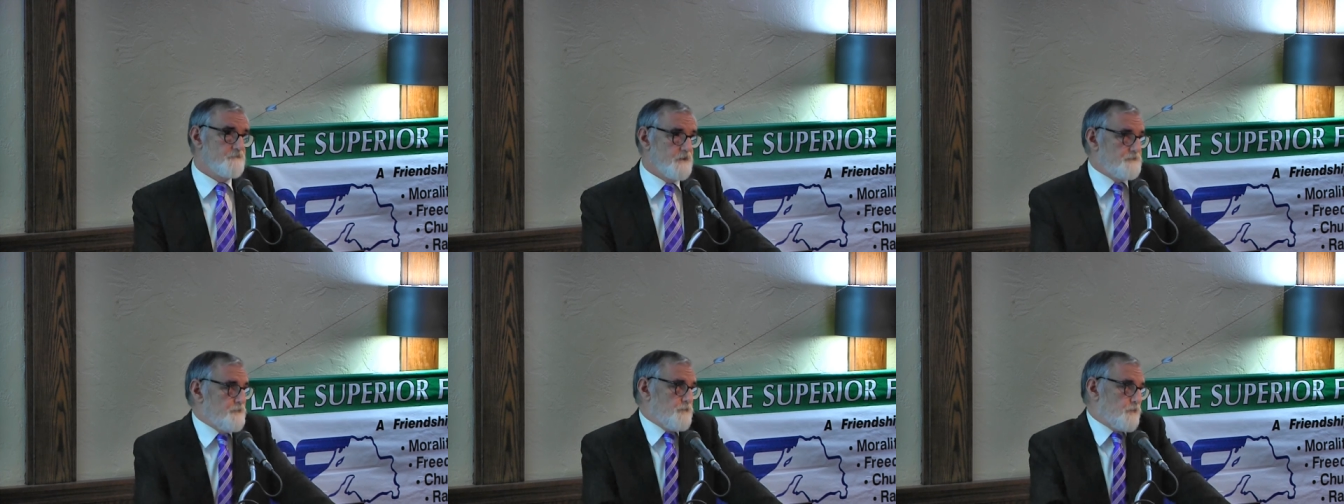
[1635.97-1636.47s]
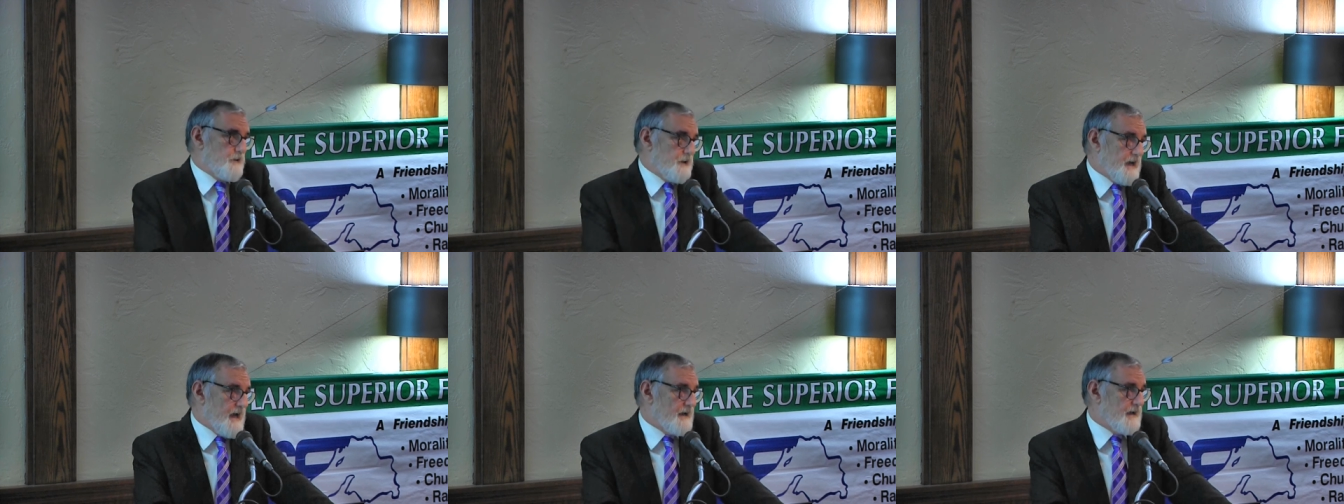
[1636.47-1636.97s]
If you really
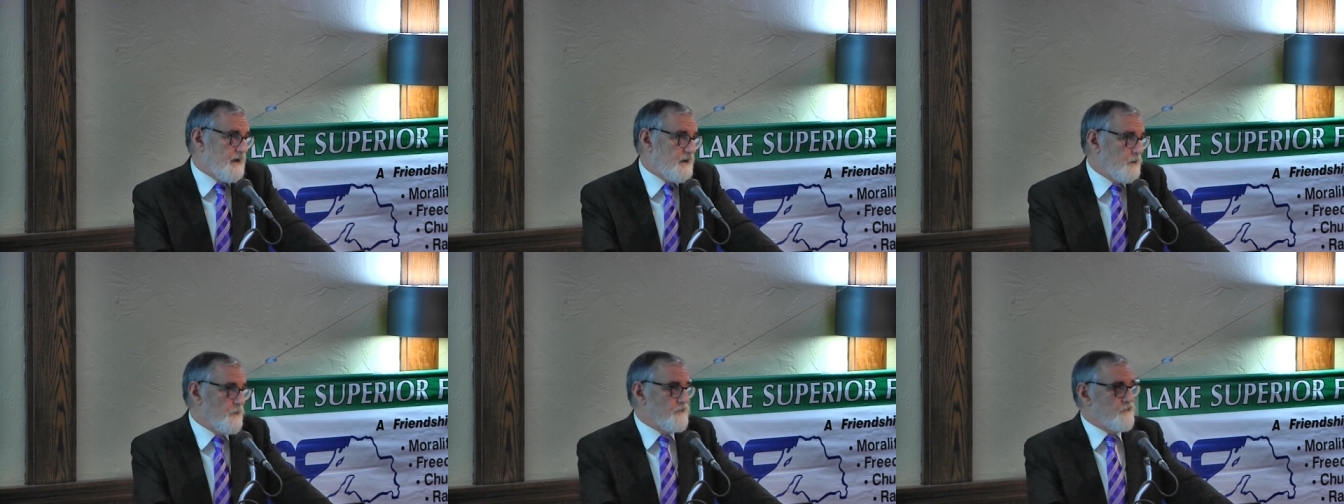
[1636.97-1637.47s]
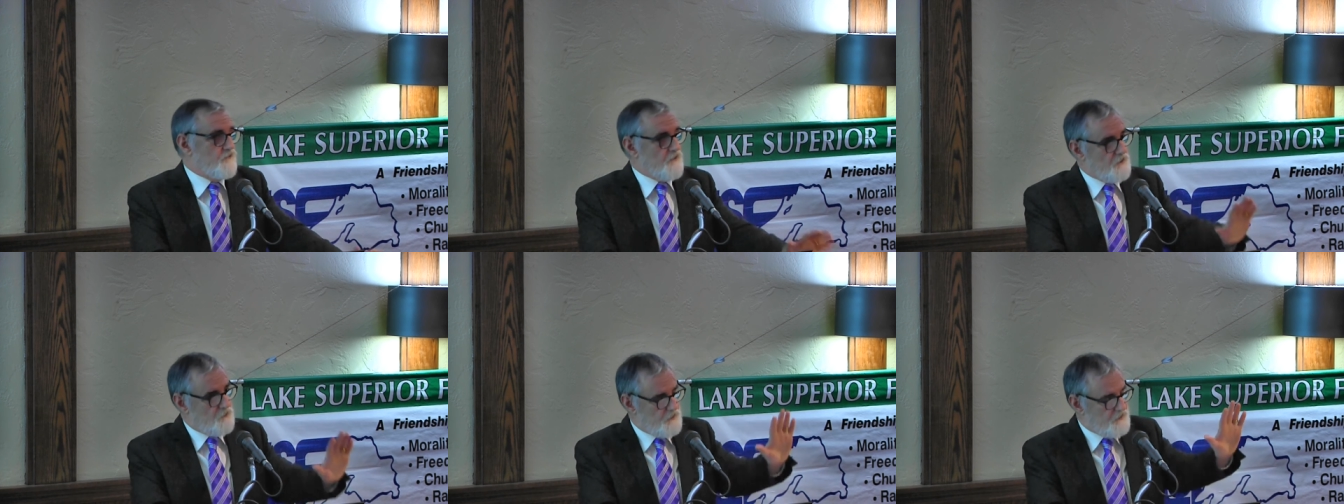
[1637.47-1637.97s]
can't get anywhere, just
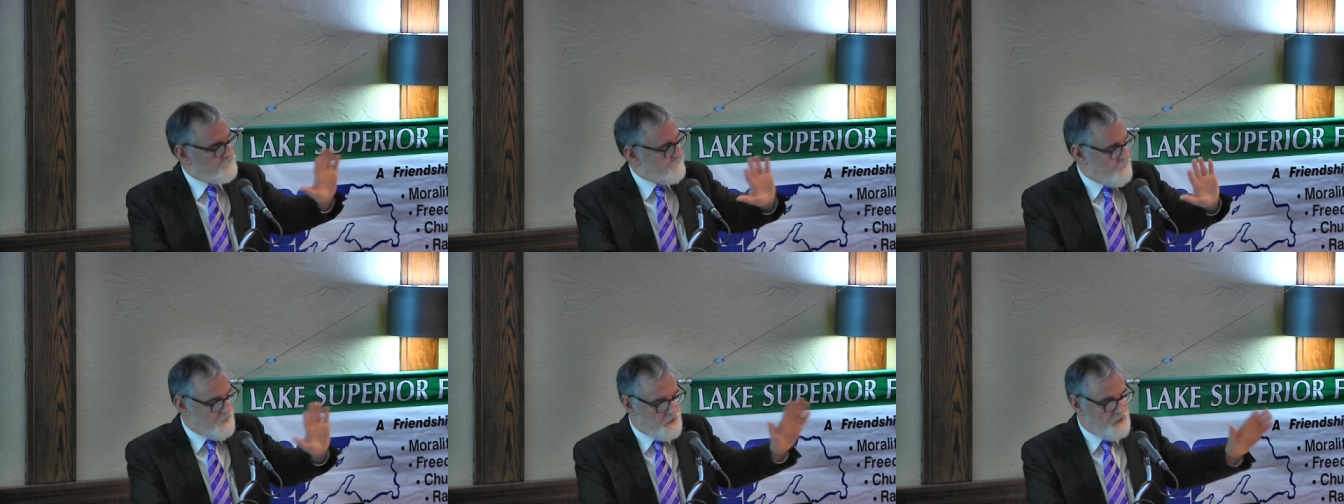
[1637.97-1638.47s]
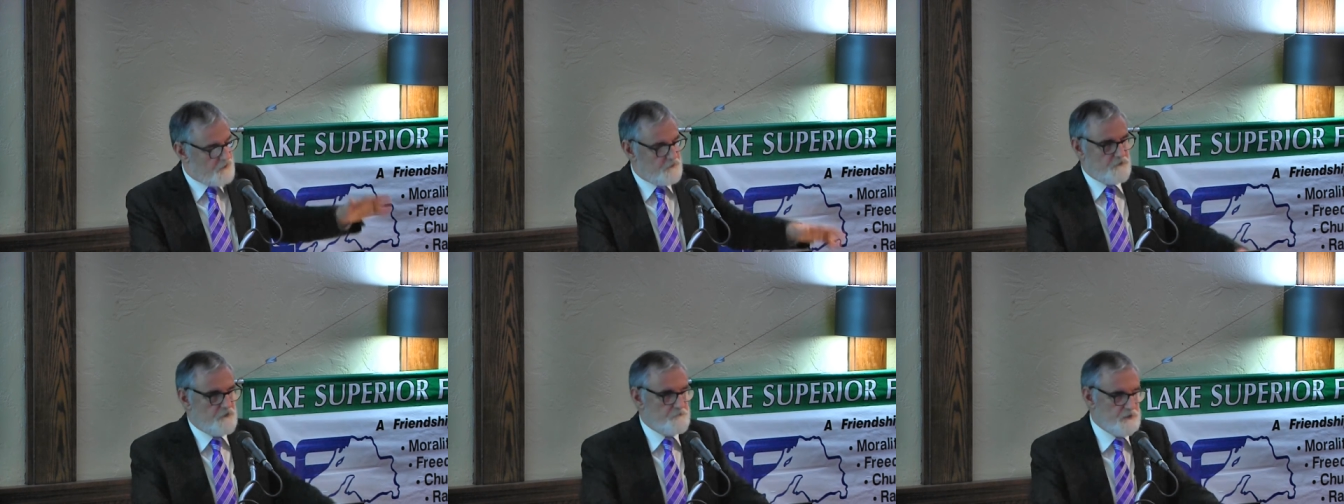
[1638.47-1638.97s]
say, "Okay, sorry, I
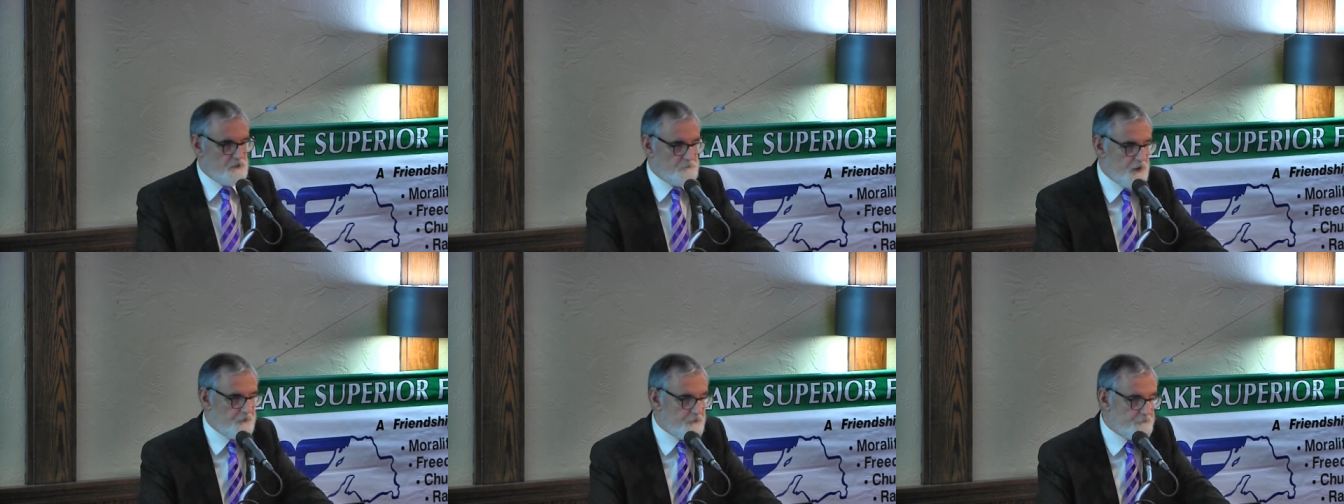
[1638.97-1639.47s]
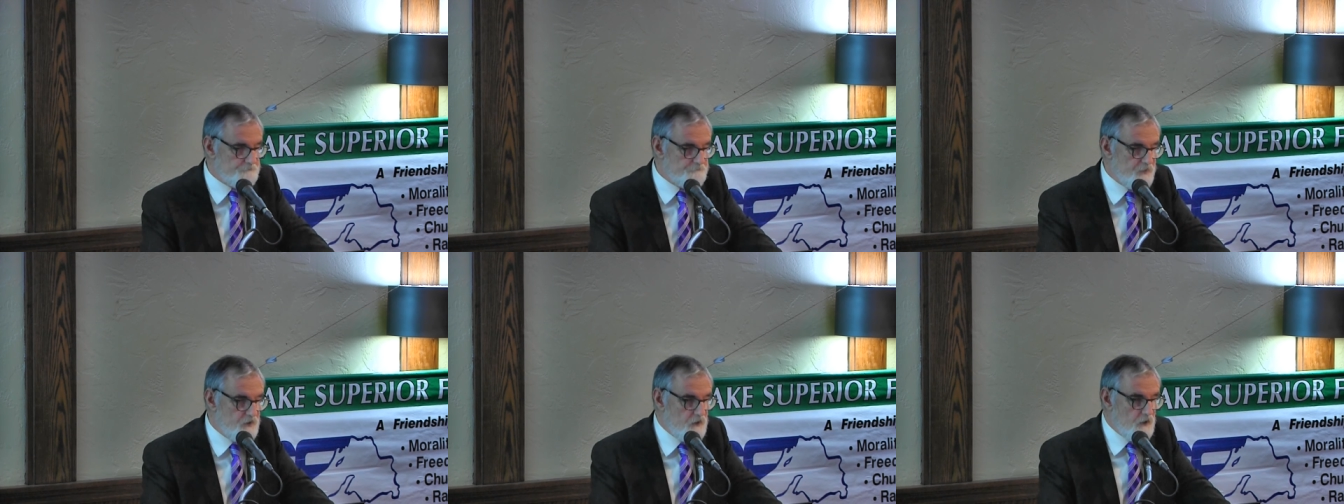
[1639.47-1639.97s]
didn't mean to bother
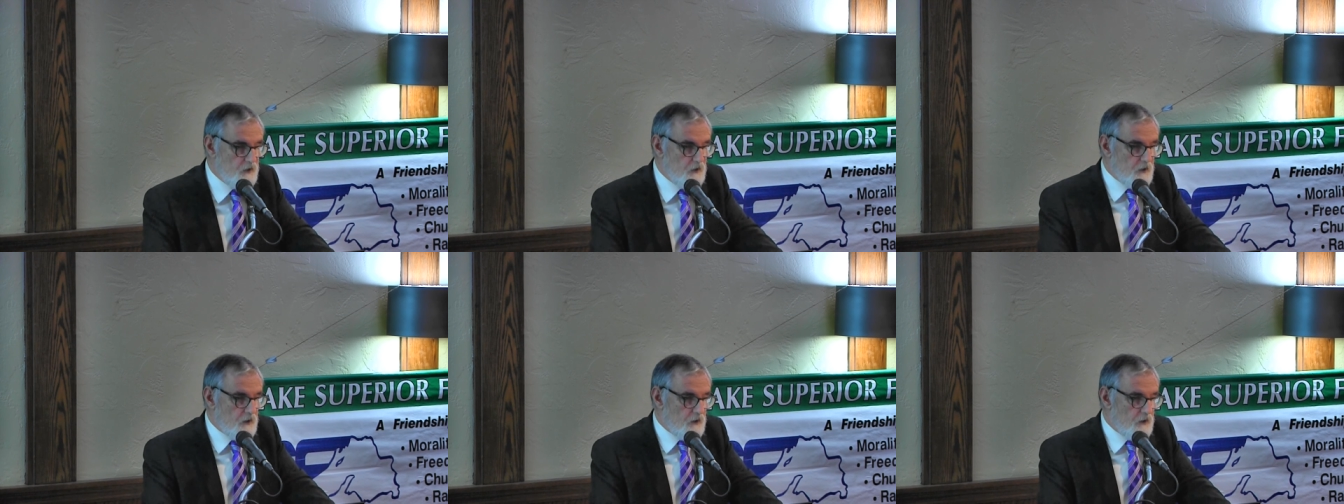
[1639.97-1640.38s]
you."